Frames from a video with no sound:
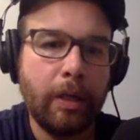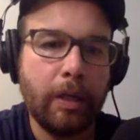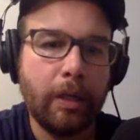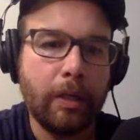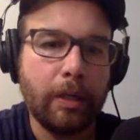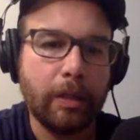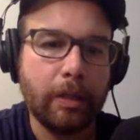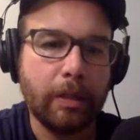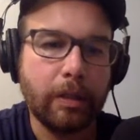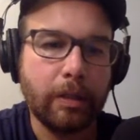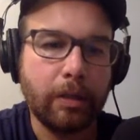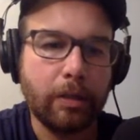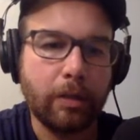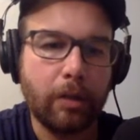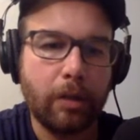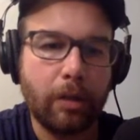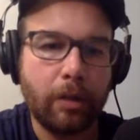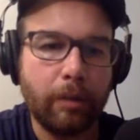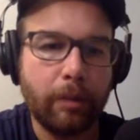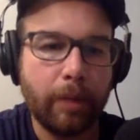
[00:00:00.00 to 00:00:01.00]
is
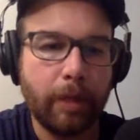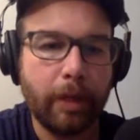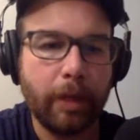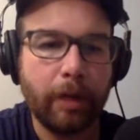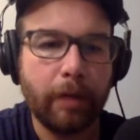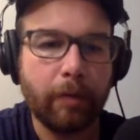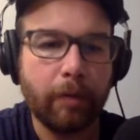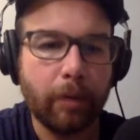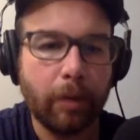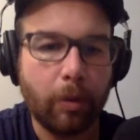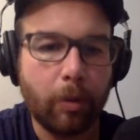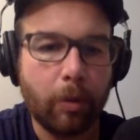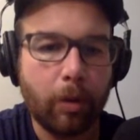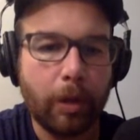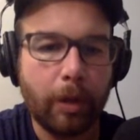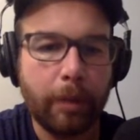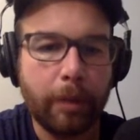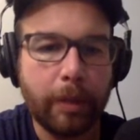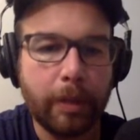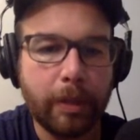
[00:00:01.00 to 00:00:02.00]
install my
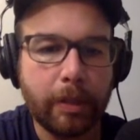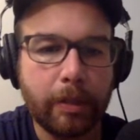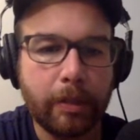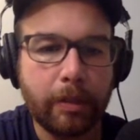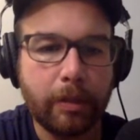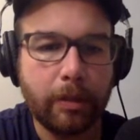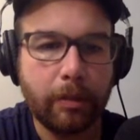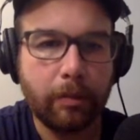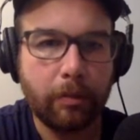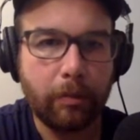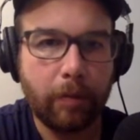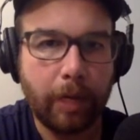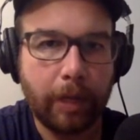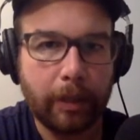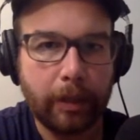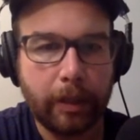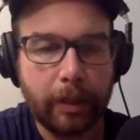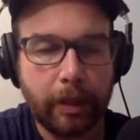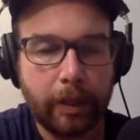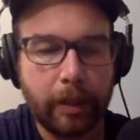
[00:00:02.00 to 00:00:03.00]
requirements
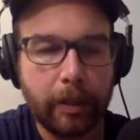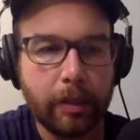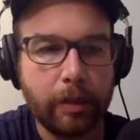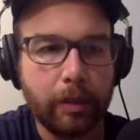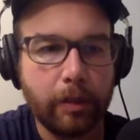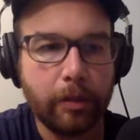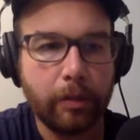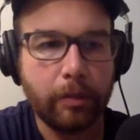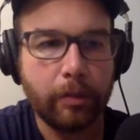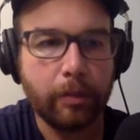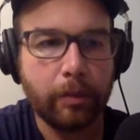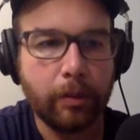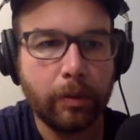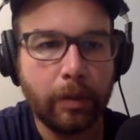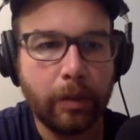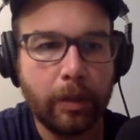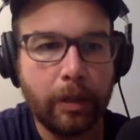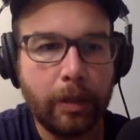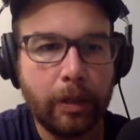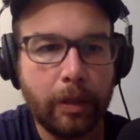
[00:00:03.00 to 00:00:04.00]
directly into
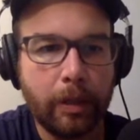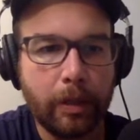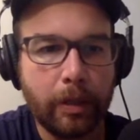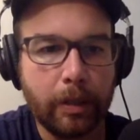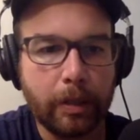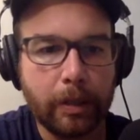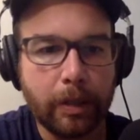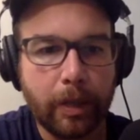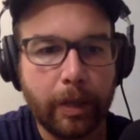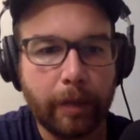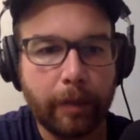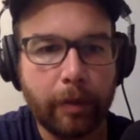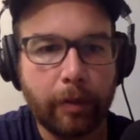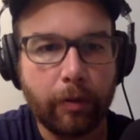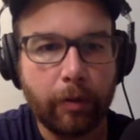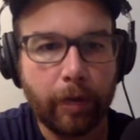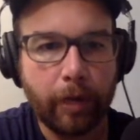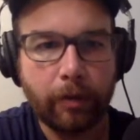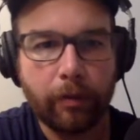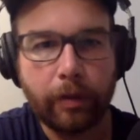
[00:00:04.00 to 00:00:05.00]
this Lambda
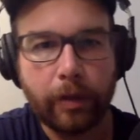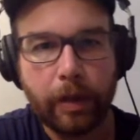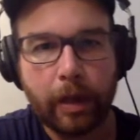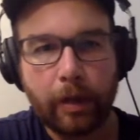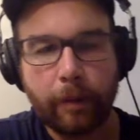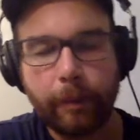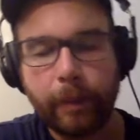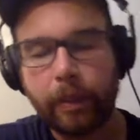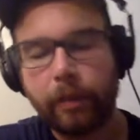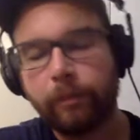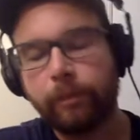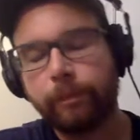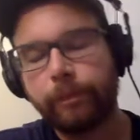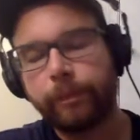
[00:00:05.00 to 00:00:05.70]
directory that I made.